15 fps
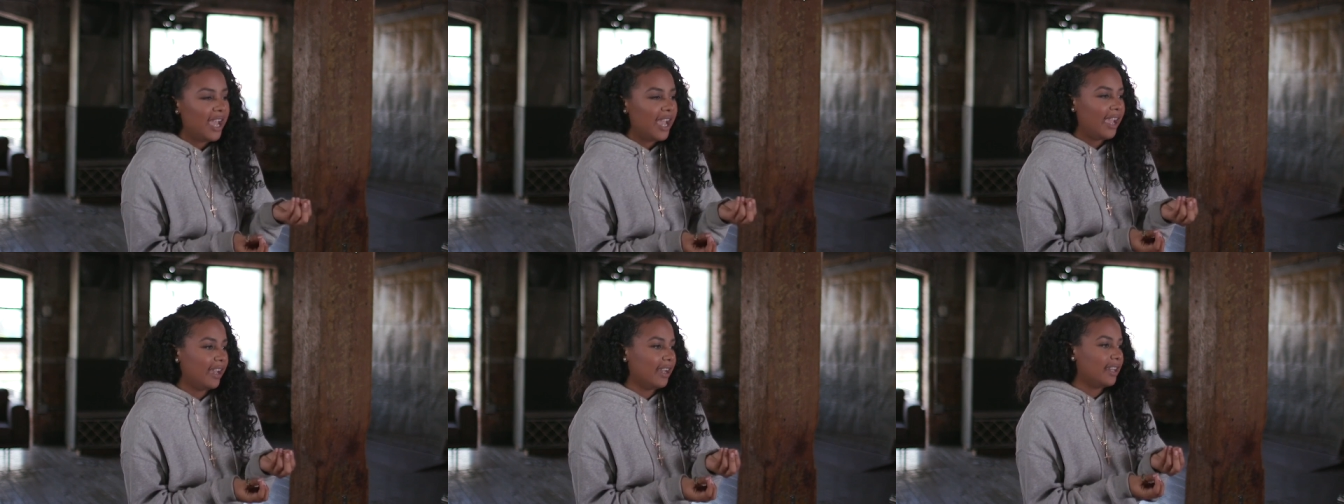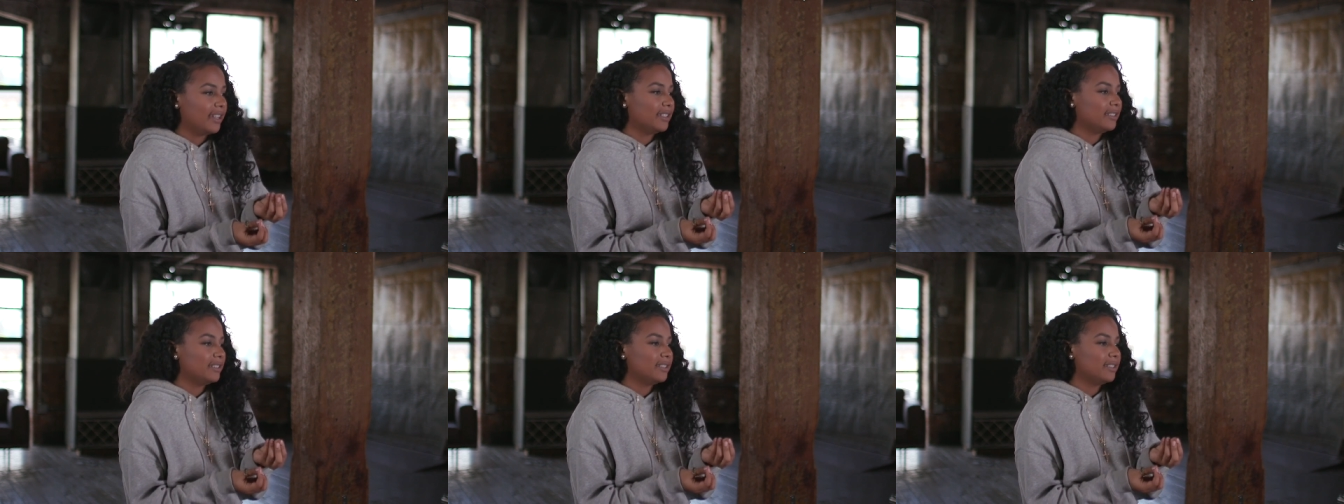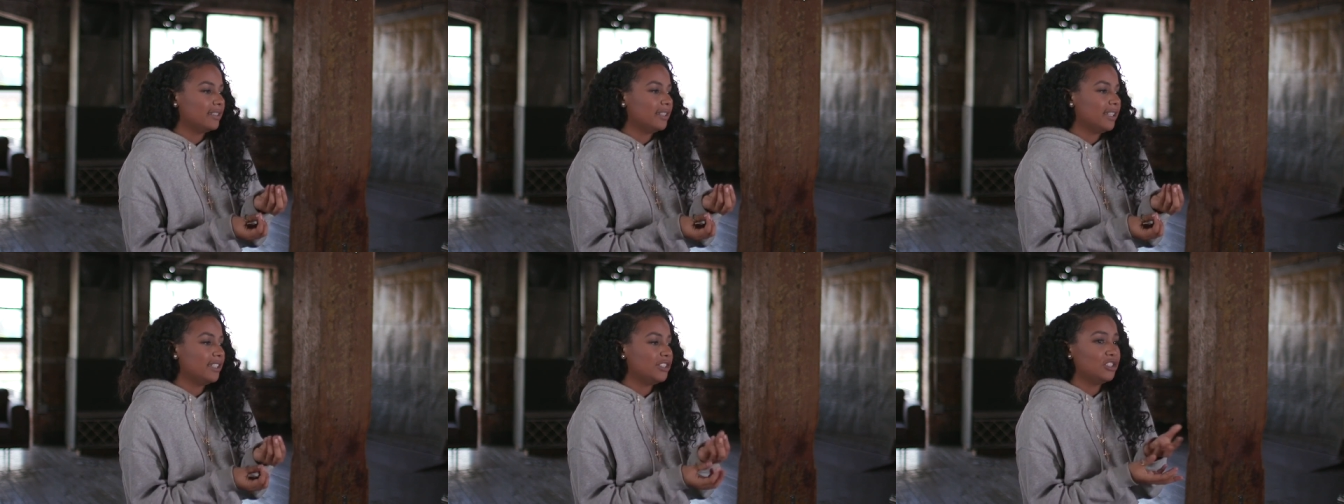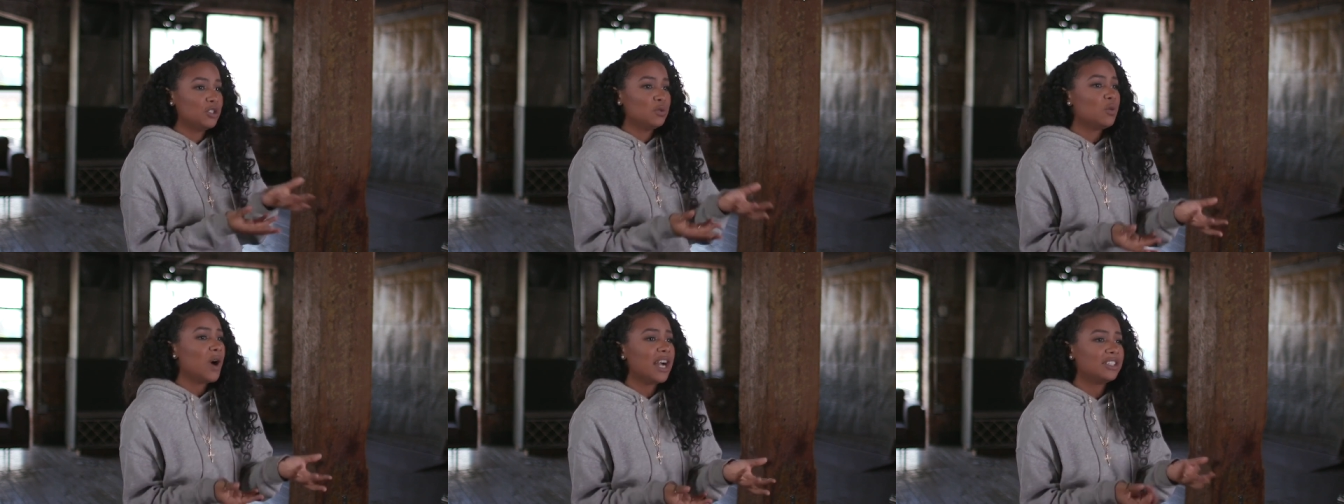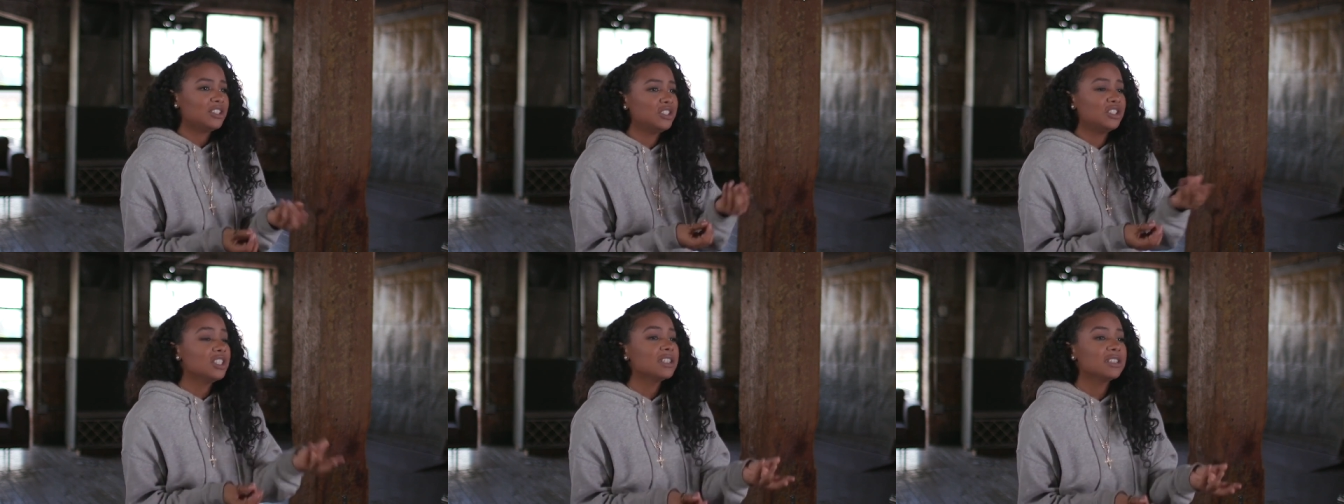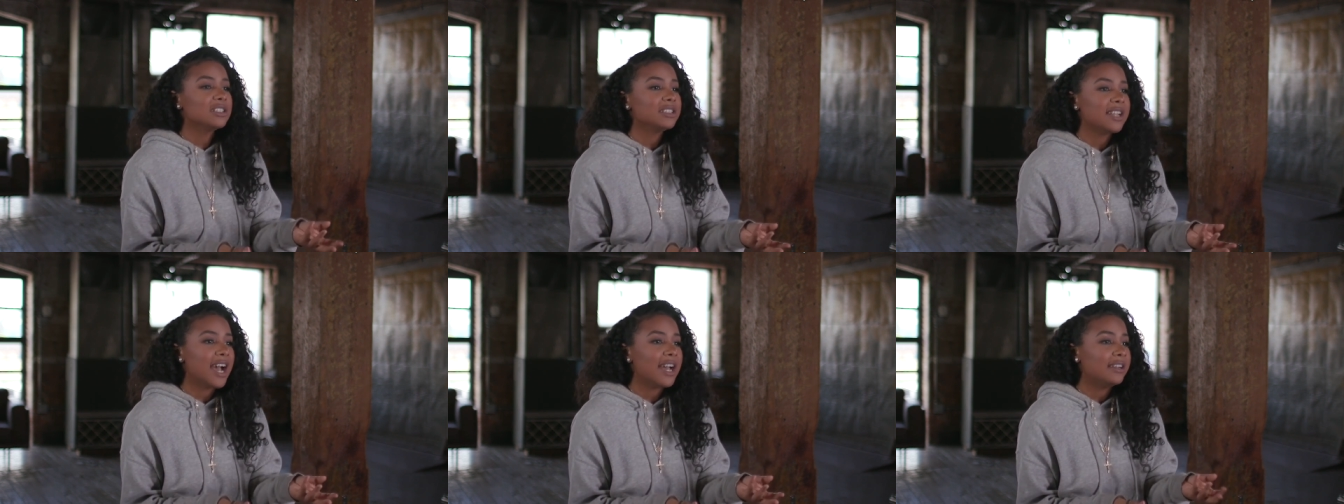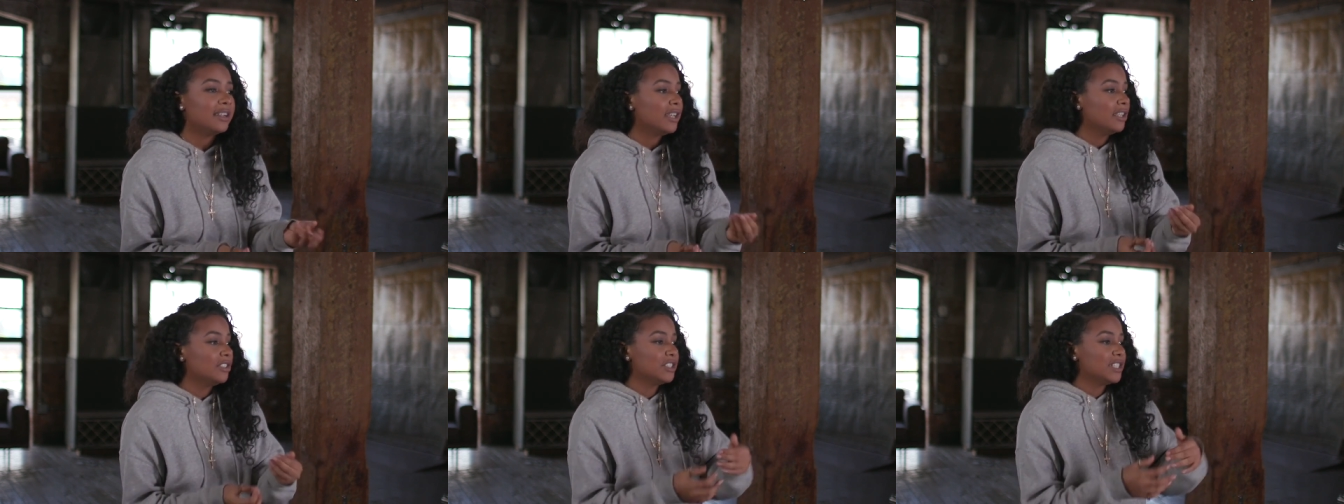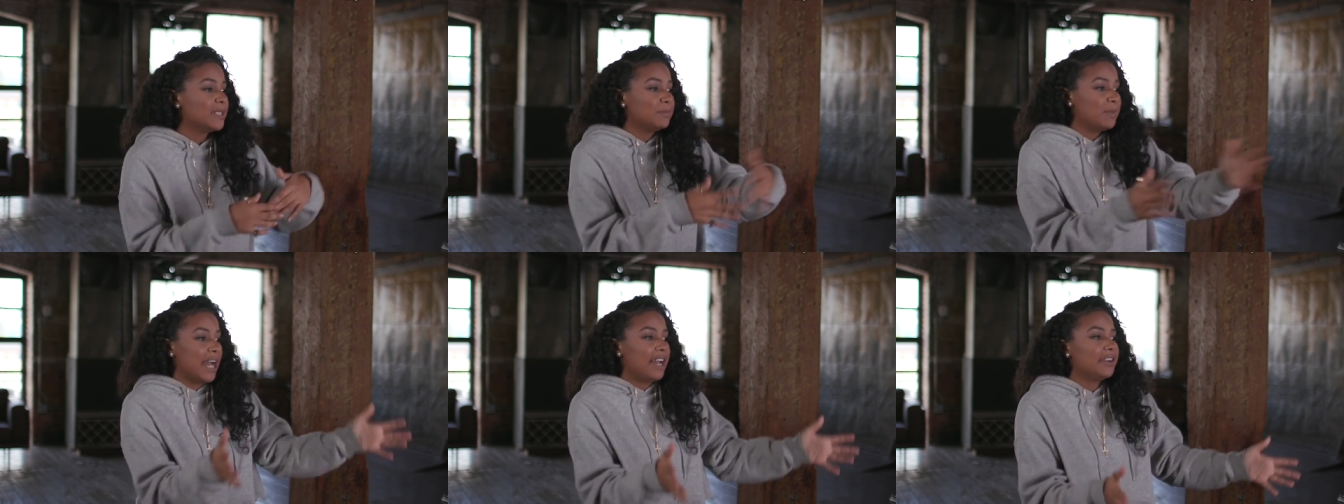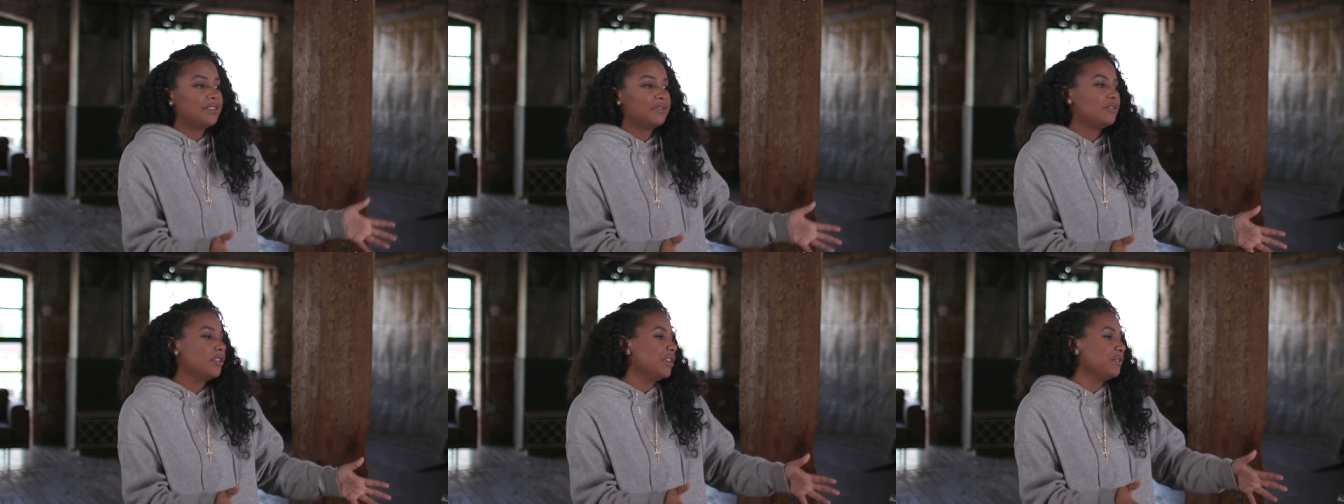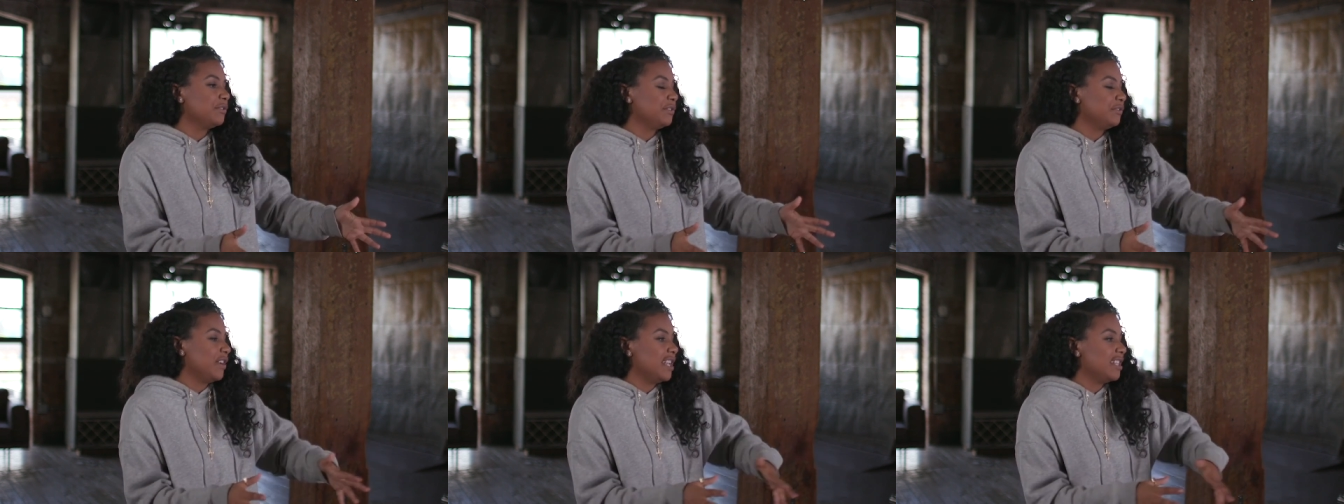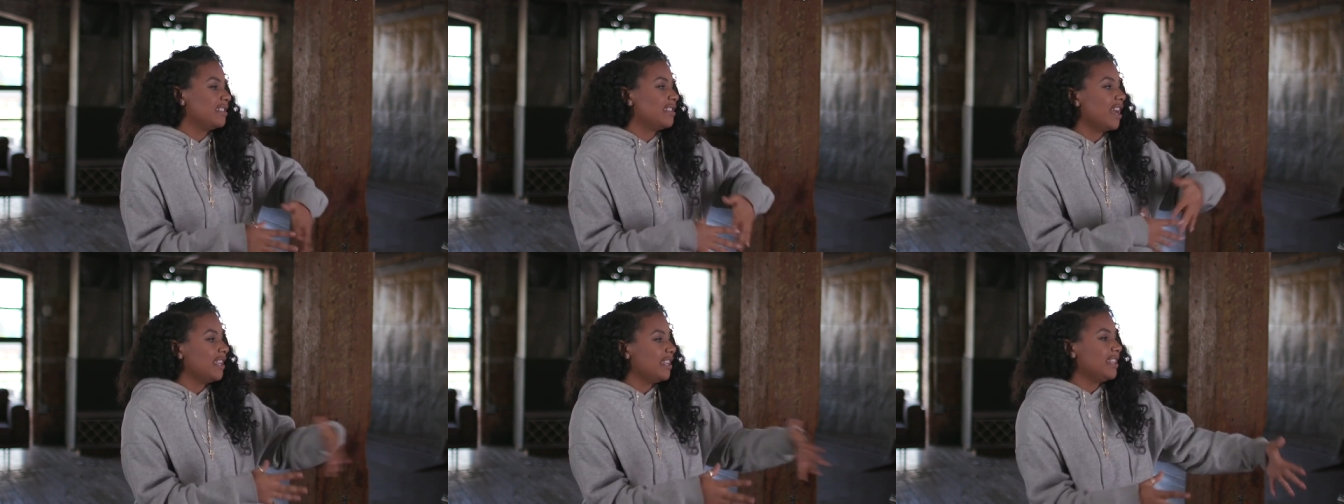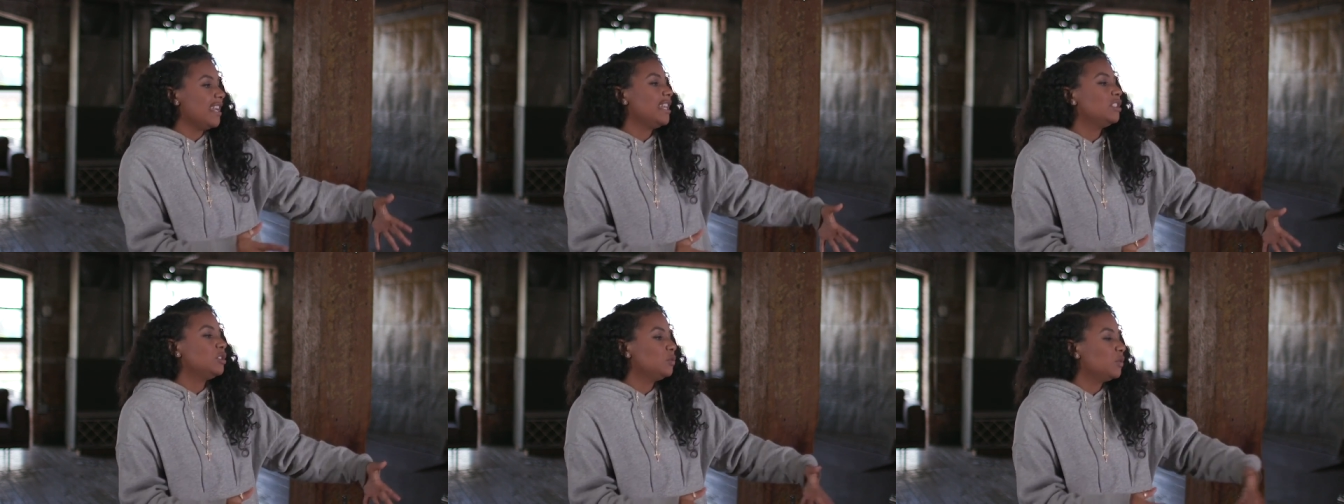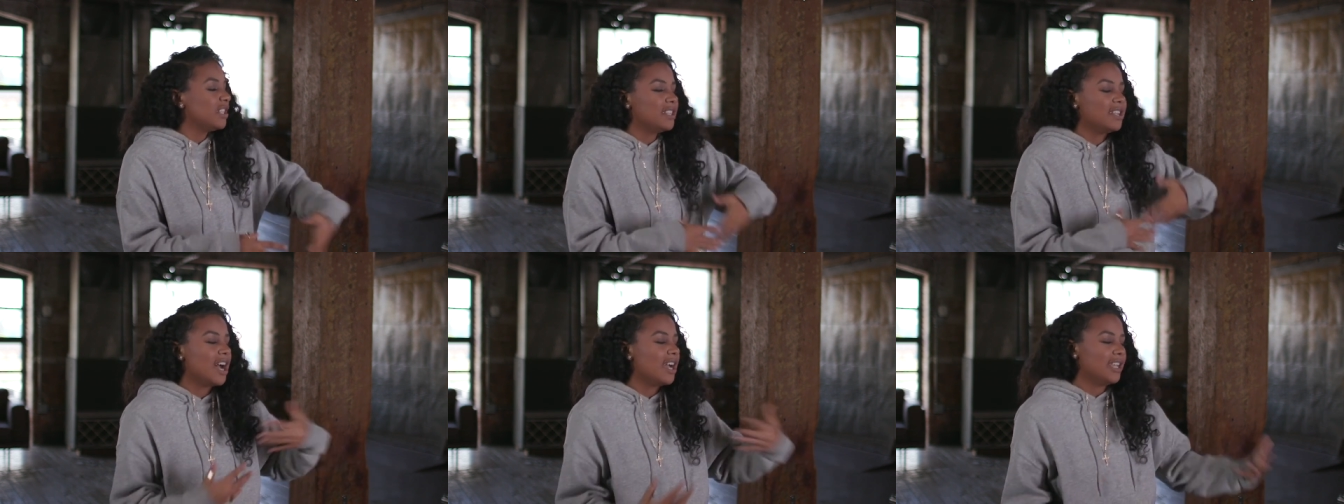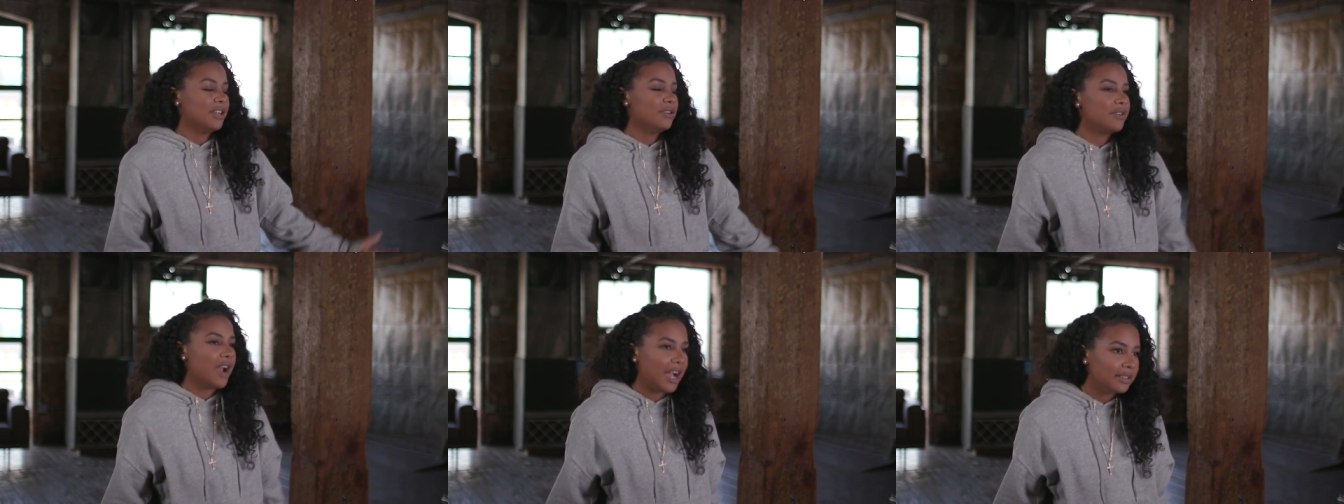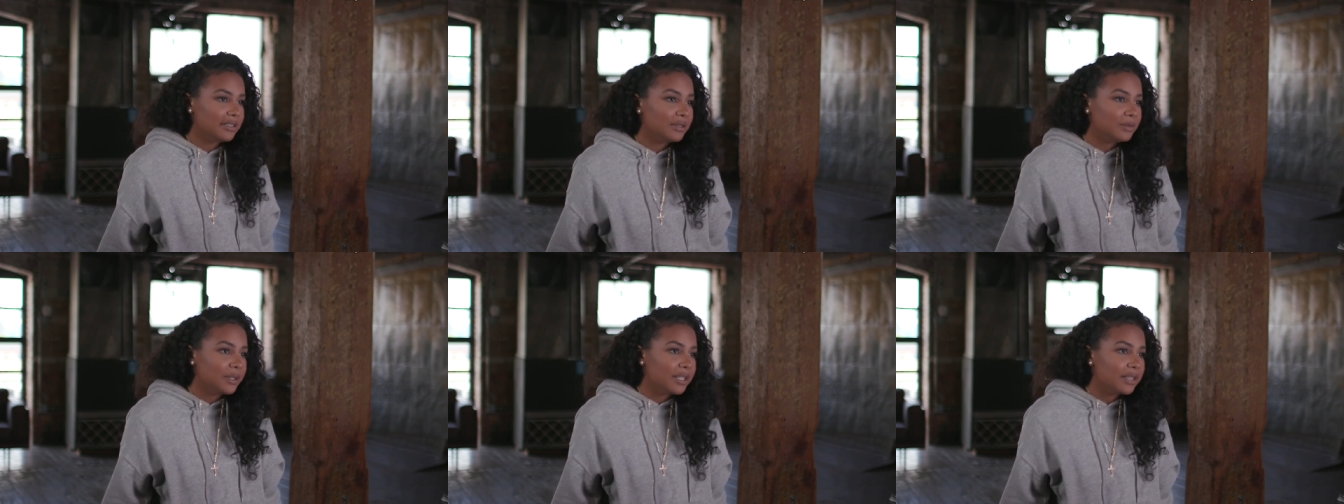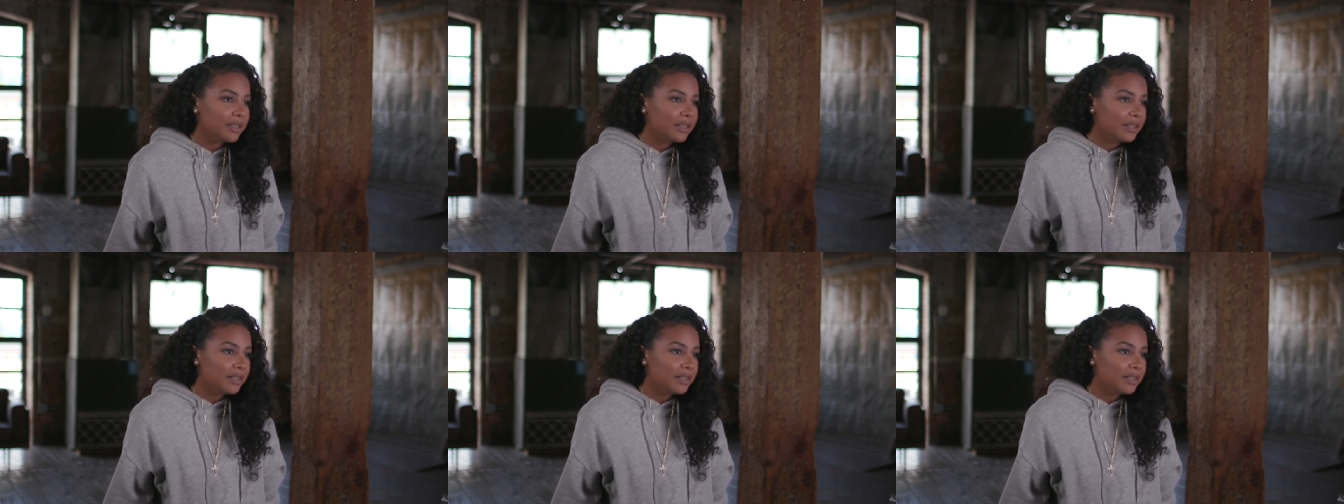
And it's just watched, just looked at, just splattered in front of your face, not engaged with, not interacted with,